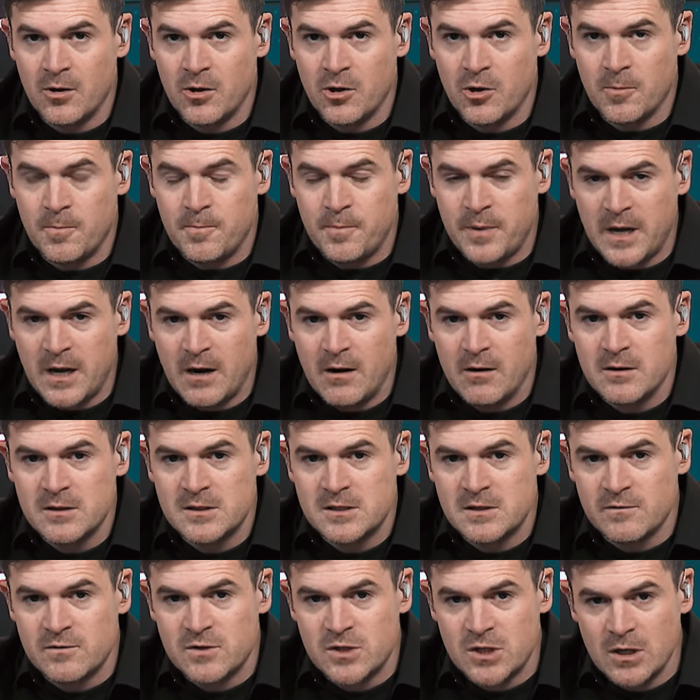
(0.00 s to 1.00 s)
Your
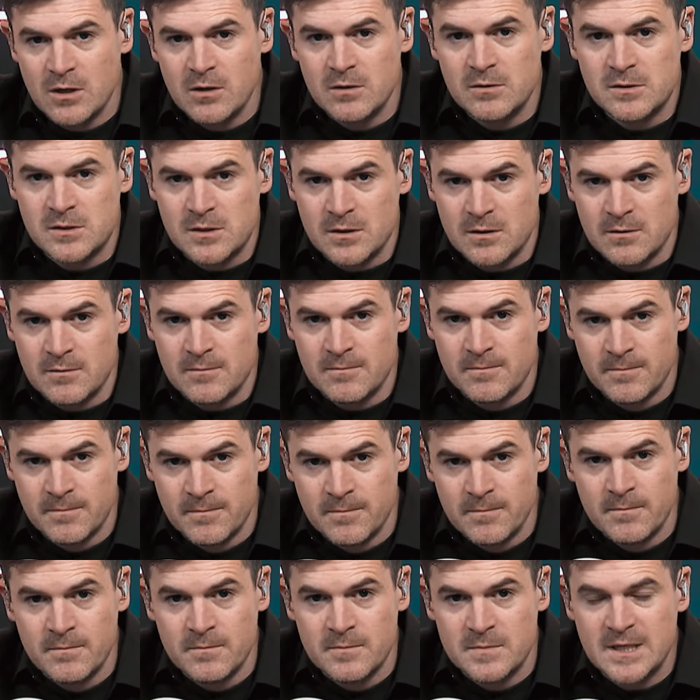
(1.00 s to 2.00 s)
parents have chosen
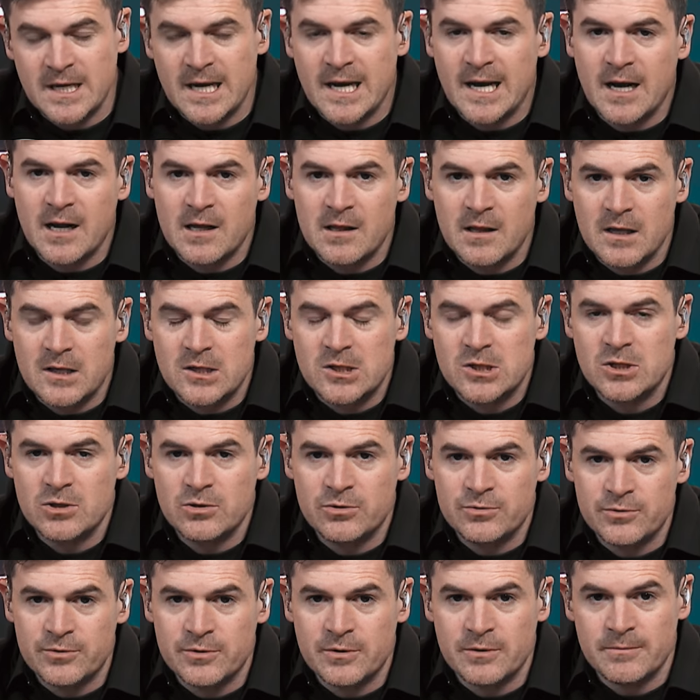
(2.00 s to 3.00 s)
to act like
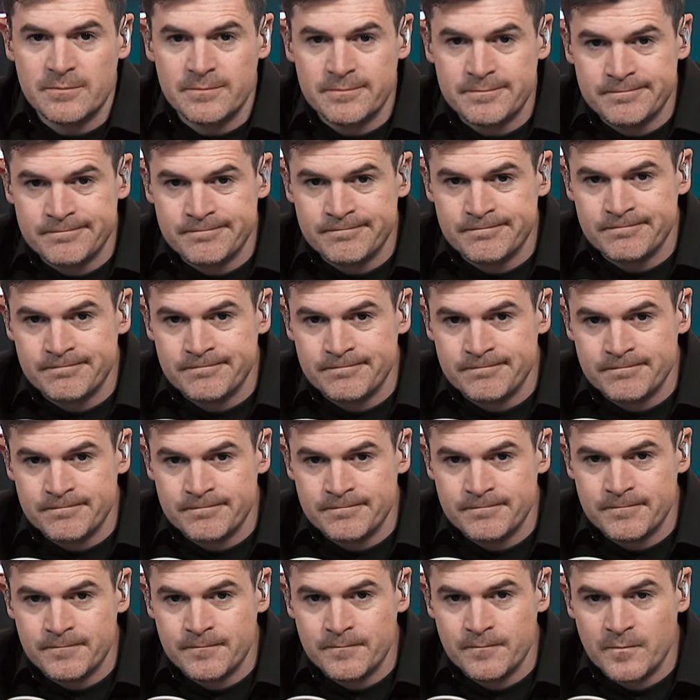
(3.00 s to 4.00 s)
children.
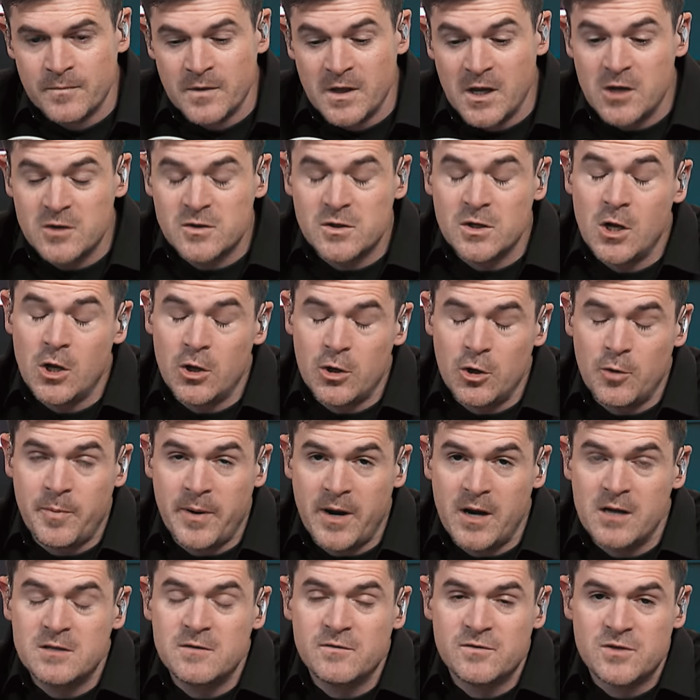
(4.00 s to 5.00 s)
Here's no, your
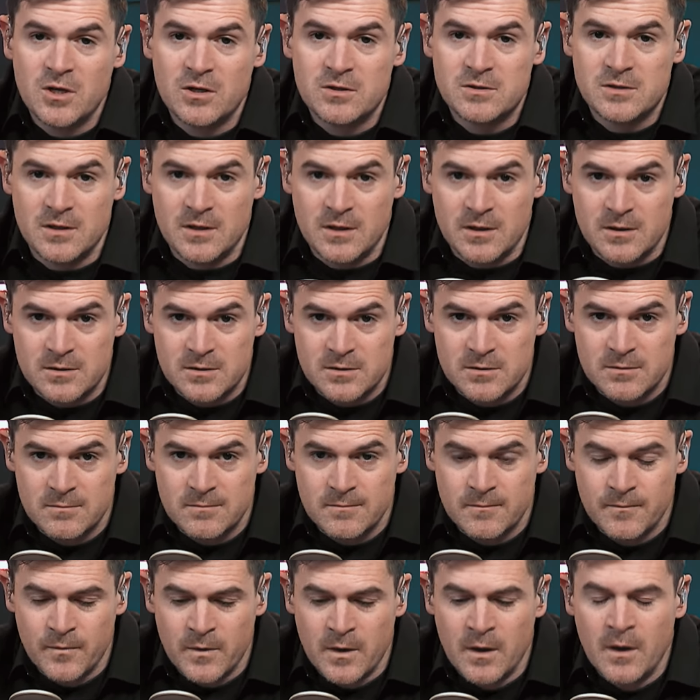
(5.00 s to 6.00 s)
parents have chosen this.
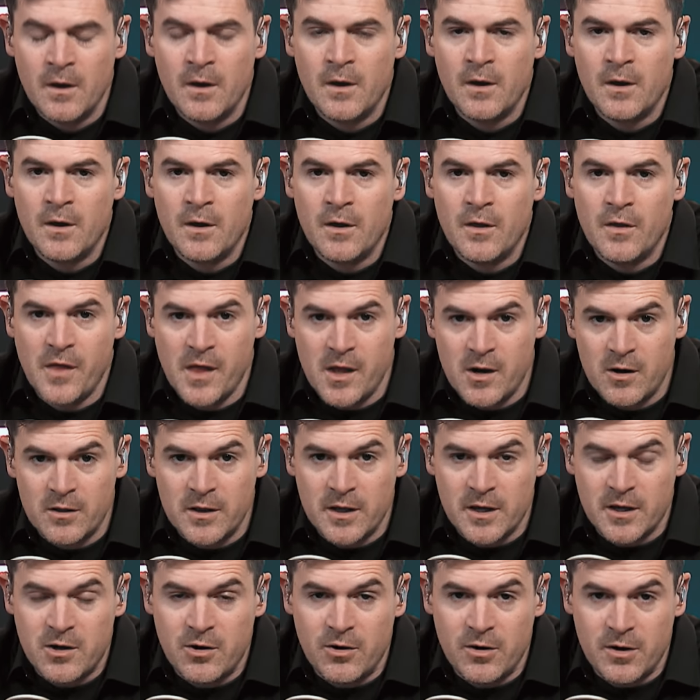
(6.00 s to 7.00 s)
They don't
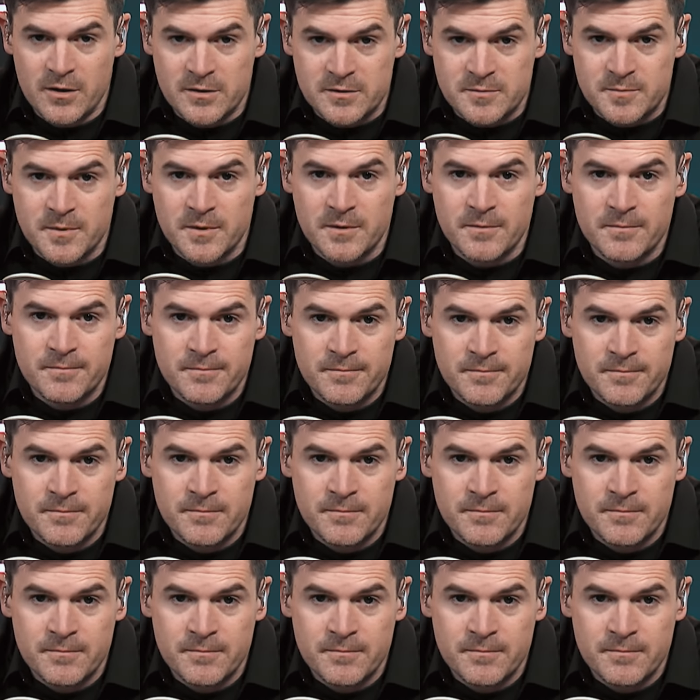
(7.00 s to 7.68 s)
like your husband.